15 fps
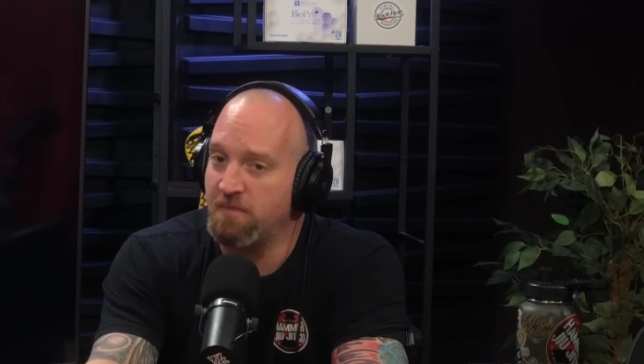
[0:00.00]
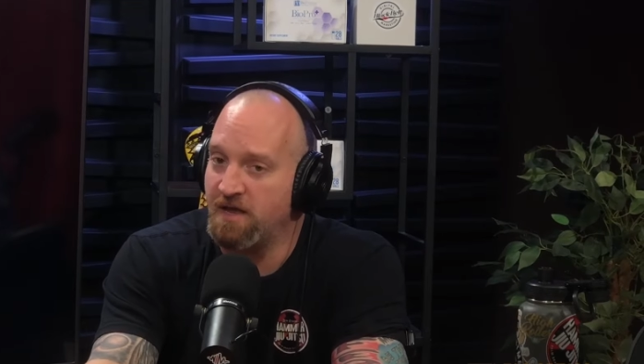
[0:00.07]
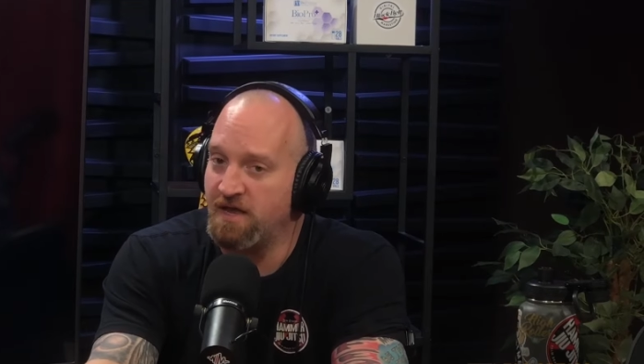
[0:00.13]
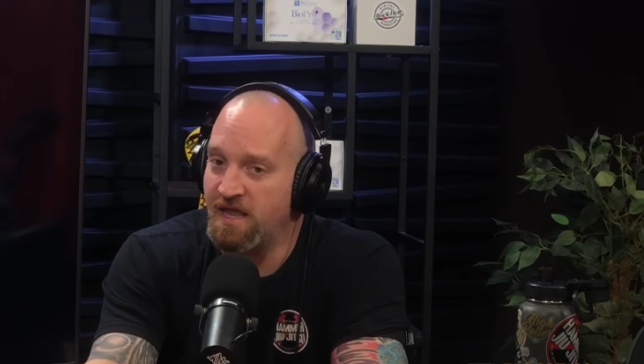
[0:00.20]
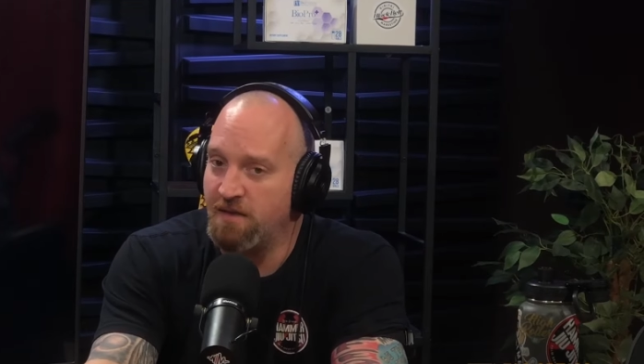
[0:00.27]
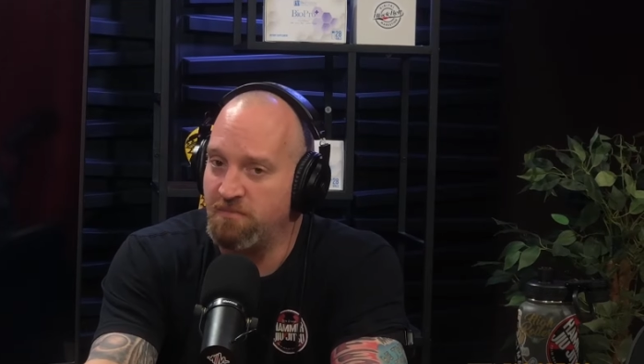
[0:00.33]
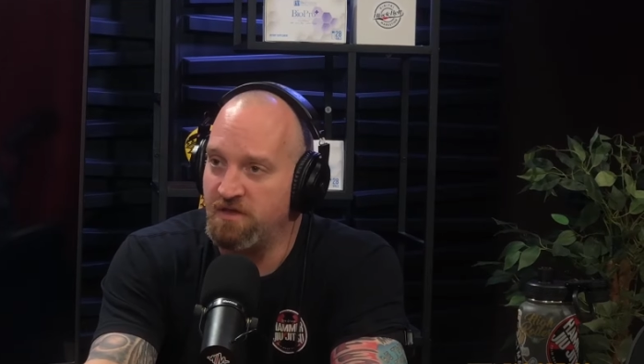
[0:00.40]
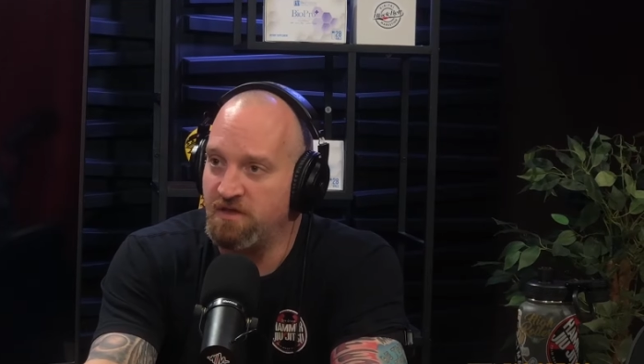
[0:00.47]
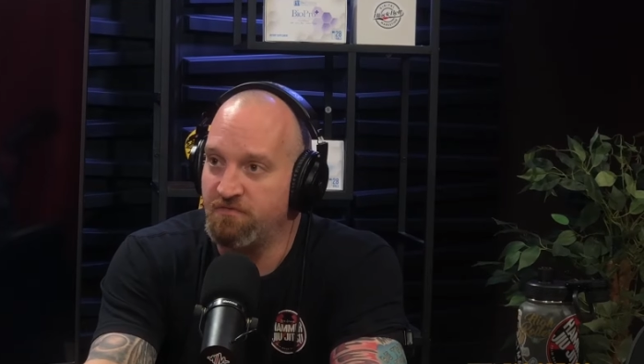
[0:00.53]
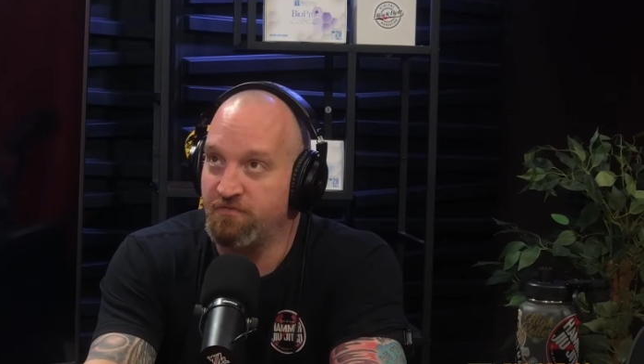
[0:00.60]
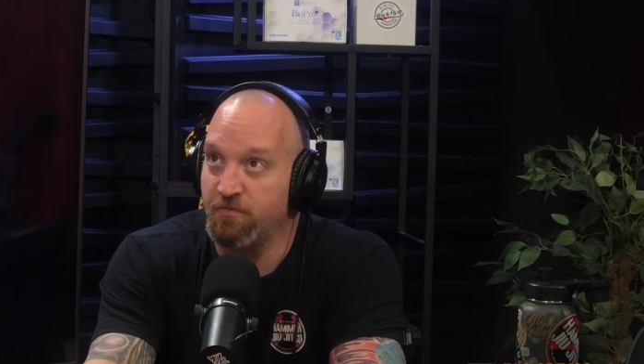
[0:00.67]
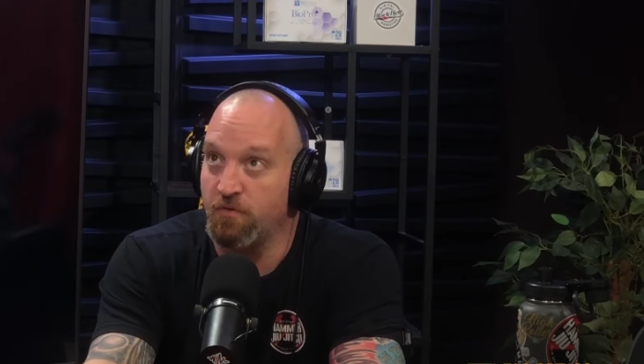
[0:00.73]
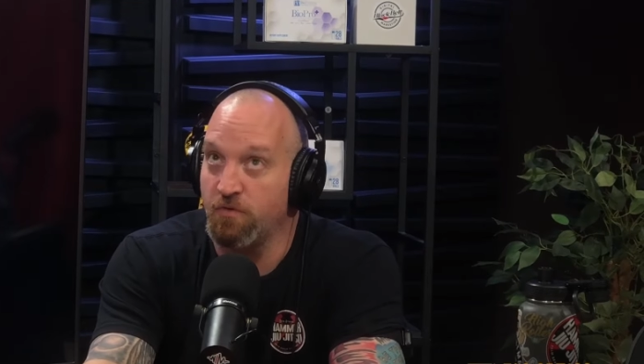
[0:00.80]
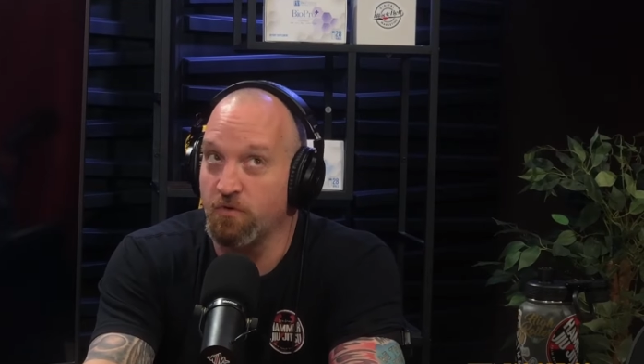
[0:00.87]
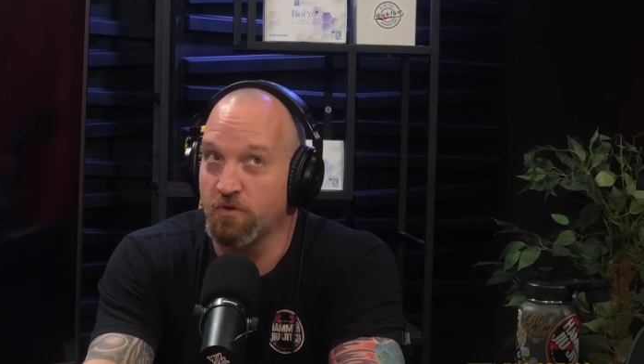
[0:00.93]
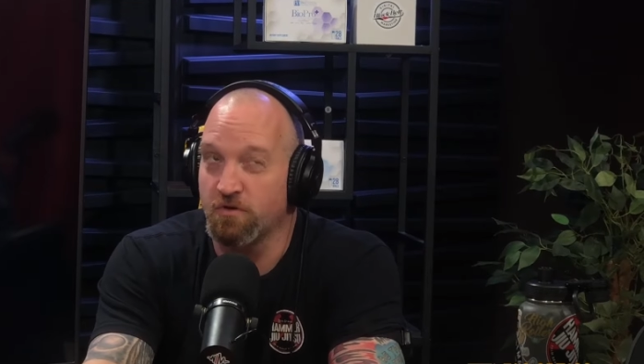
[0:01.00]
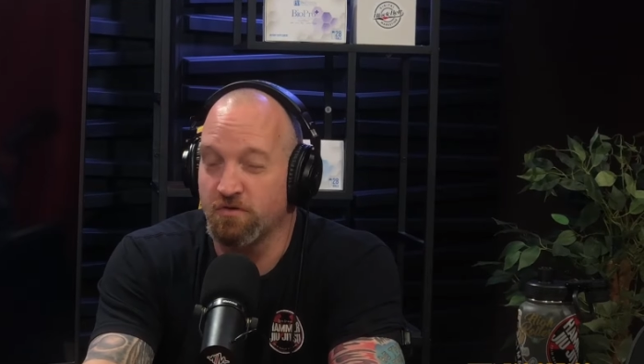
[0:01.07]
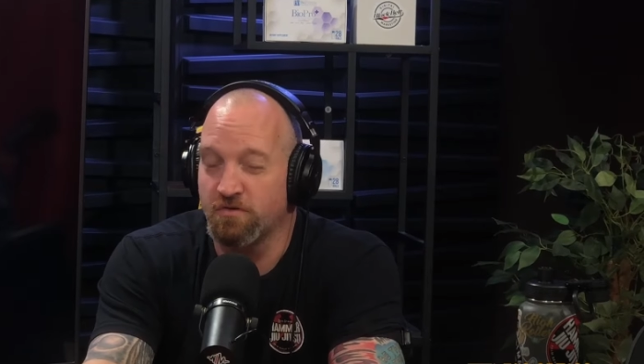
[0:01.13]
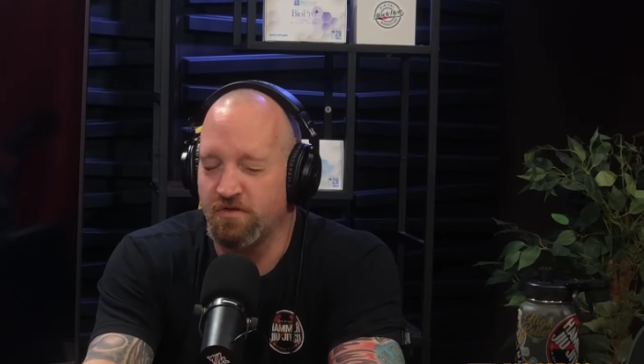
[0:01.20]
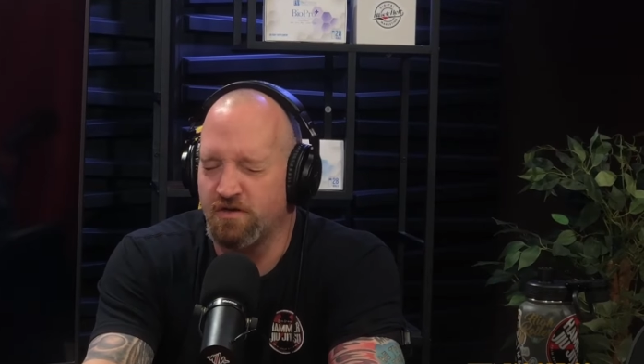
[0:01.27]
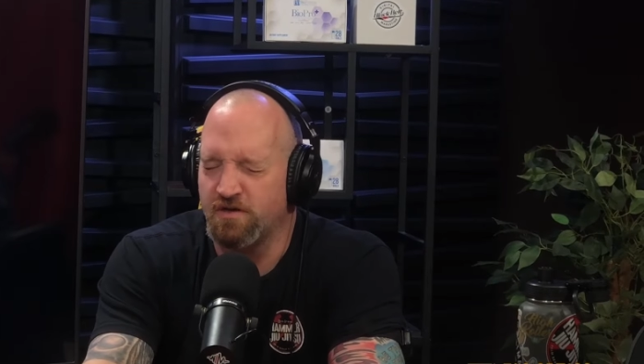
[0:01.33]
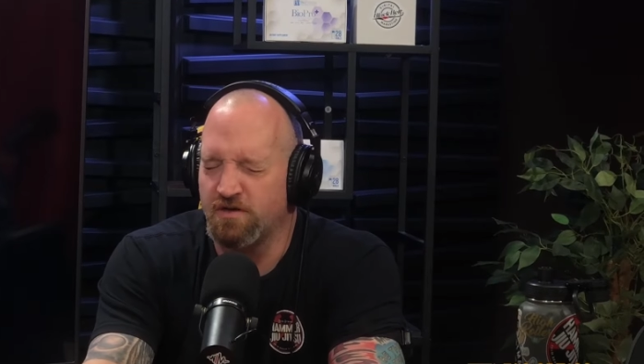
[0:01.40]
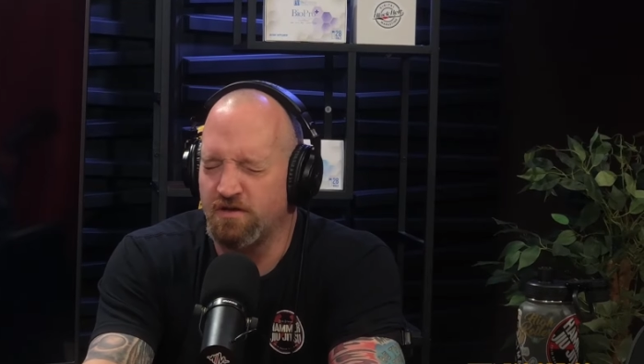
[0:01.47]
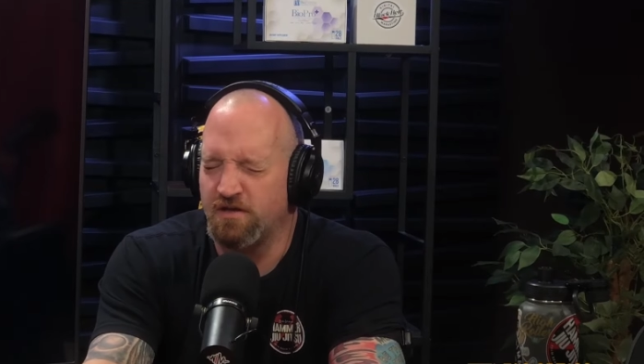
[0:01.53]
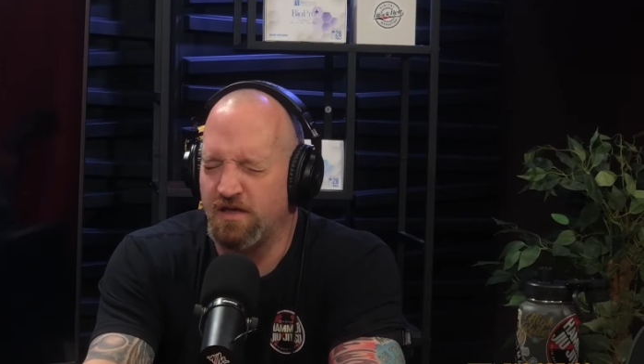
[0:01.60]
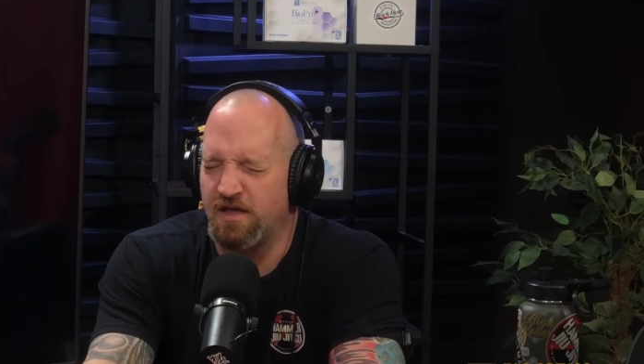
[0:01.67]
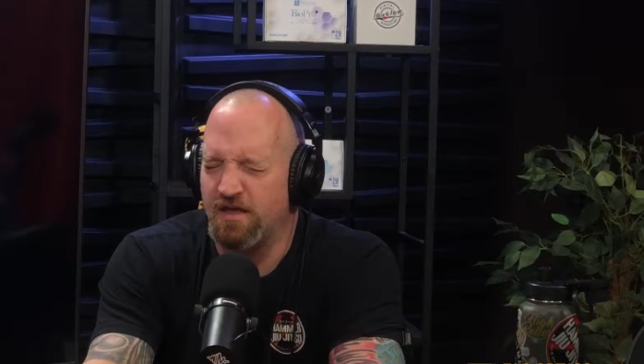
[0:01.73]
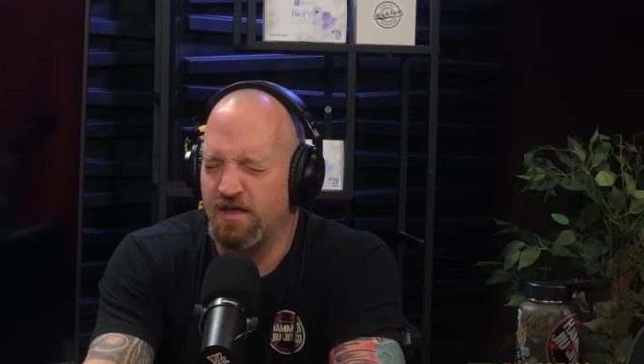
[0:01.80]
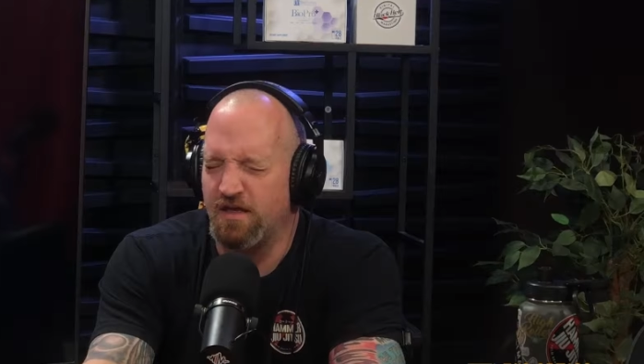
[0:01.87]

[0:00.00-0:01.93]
Miami for the